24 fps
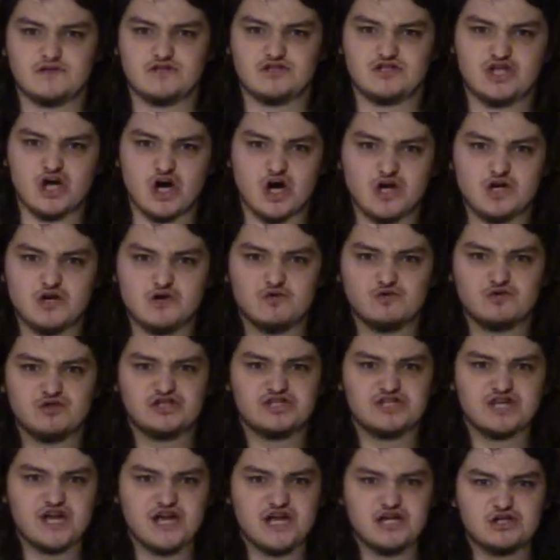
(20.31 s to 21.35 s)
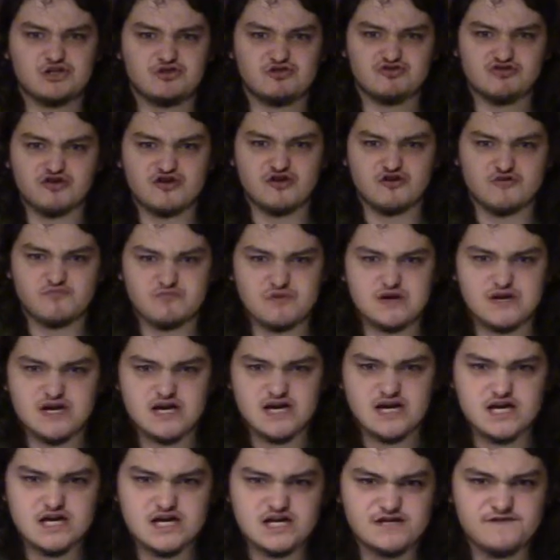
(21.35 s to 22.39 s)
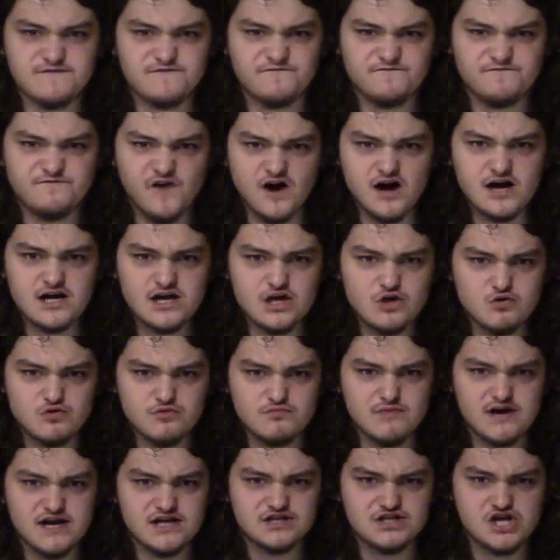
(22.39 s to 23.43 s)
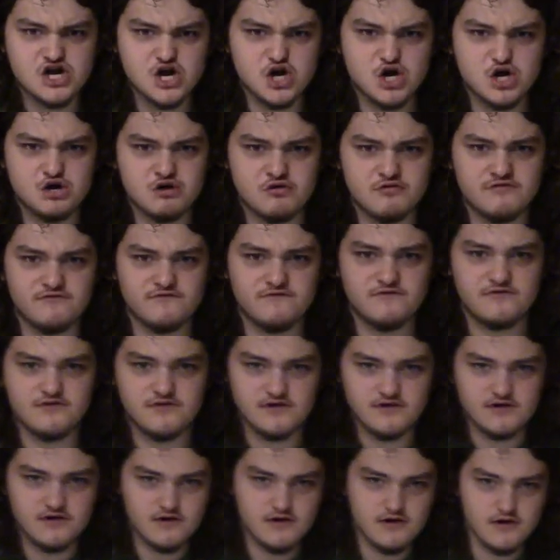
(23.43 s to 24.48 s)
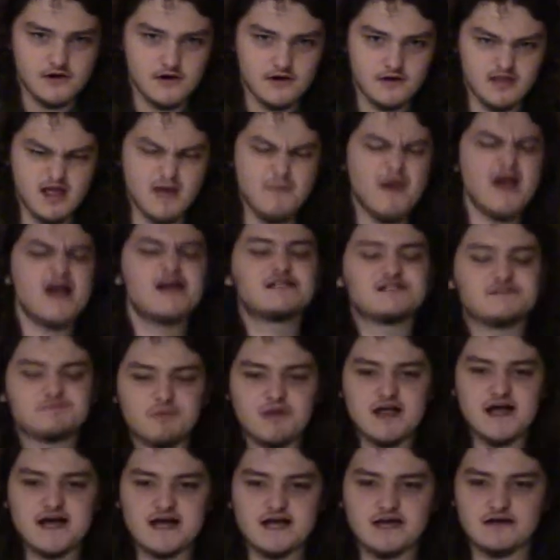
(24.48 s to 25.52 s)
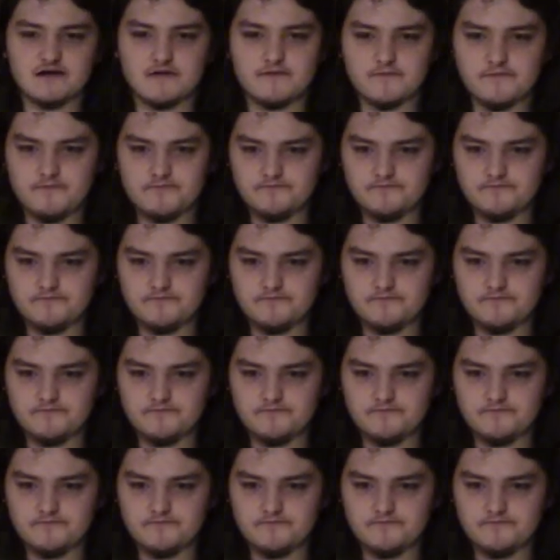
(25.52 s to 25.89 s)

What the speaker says: Donald J. Trump is fucking with my turf. Let me explain.